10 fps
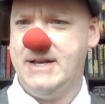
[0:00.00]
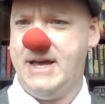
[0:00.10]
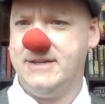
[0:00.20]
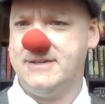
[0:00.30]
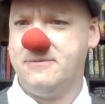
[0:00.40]

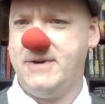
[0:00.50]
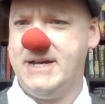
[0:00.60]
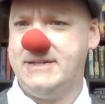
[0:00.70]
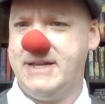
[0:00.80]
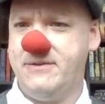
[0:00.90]
and
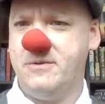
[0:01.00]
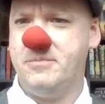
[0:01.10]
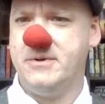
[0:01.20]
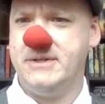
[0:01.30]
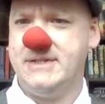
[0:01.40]
swears he will
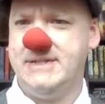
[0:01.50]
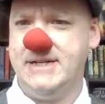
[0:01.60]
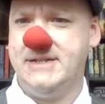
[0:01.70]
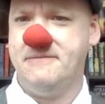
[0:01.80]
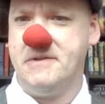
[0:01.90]
put
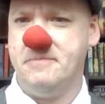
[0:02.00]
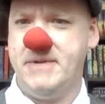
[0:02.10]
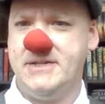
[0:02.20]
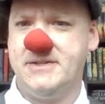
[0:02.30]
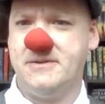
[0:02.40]
6 of the
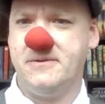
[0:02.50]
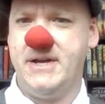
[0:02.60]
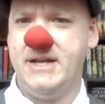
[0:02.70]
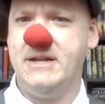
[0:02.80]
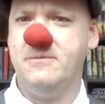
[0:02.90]
best through
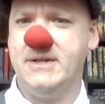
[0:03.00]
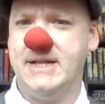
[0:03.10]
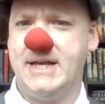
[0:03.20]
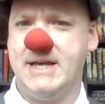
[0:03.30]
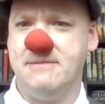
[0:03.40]
anyone
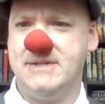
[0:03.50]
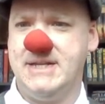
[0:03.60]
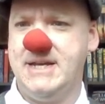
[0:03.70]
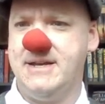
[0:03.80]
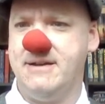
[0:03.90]
that comes
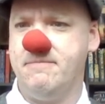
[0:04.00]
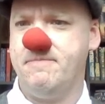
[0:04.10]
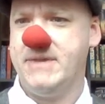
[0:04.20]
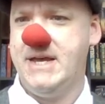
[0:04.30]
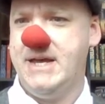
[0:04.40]
near him,
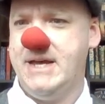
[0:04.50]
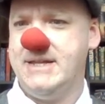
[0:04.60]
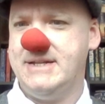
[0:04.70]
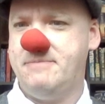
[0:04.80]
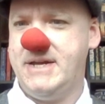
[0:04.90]

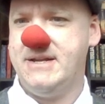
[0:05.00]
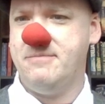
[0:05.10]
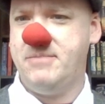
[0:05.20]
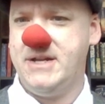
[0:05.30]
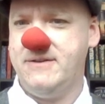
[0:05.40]
there's been a
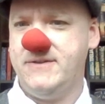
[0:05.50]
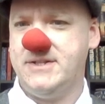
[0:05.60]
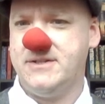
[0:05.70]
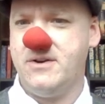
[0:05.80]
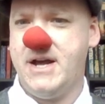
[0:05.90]
bit of a
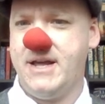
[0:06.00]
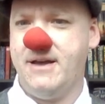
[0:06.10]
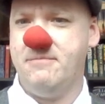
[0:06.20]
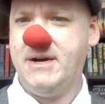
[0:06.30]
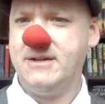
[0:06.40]
strike
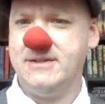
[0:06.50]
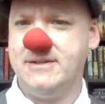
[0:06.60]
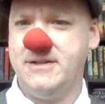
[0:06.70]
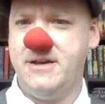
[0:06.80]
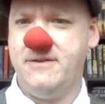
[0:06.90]
among the
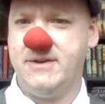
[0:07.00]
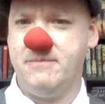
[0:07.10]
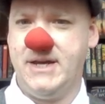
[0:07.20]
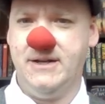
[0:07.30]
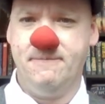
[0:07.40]
serving
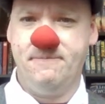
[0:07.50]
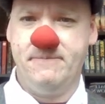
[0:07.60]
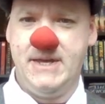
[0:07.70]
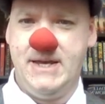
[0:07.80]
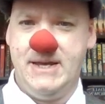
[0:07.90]
men.
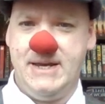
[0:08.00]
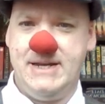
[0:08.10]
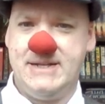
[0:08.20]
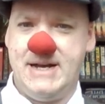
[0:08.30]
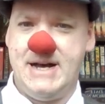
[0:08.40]

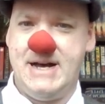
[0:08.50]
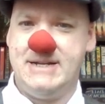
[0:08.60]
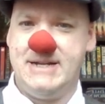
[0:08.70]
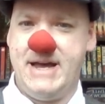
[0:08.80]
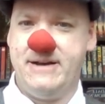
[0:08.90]
He's a
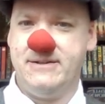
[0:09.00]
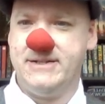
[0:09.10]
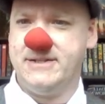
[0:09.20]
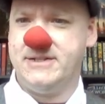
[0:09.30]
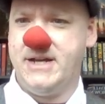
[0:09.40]
hard nail,
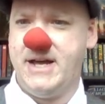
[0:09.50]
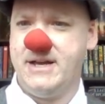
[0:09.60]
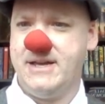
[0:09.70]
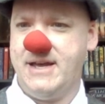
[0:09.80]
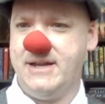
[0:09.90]
is
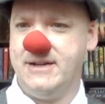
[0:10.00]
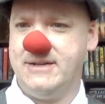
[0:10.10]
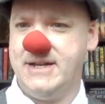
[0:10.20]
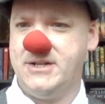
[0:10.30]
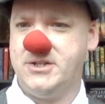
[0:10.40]
Jack, and a
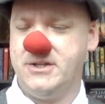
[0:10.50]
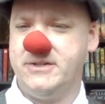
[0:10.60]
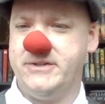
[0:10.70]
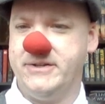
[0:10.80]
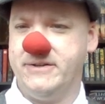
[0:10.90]
dead
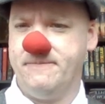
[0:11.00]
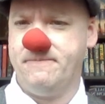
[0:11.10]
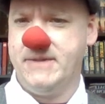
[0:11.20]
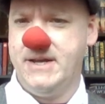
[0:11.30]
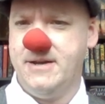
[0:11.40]
shot too.
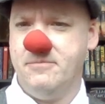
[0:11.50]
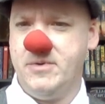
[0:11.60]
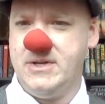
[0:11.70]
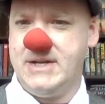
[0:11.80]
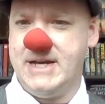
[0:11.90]

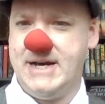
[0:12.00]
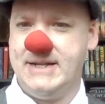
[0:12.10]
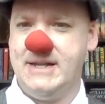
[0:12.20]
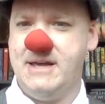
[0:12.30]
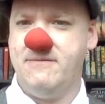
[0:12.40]
But you
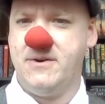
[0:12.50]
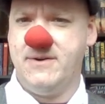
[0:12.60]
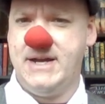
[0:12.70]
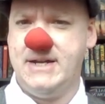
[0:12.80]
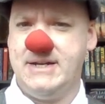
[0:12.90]
can't leave a
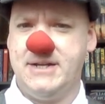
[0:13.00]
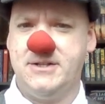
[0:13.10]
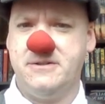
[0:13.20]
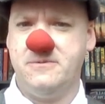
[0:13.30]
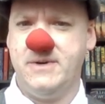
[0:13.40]
Grand
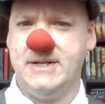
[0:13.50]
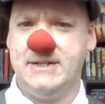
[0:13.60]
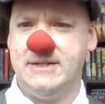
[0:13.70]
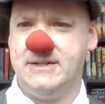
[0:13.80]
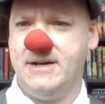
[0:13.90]
National winner
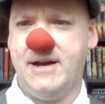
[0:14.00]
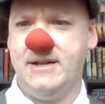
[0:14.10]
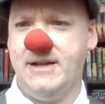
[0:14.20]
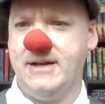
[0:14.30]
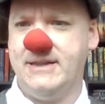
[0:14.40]
to die
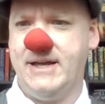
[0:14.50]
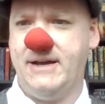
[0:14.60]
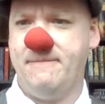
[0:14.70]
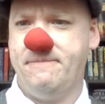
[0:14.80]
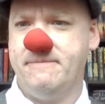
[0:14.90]
like that."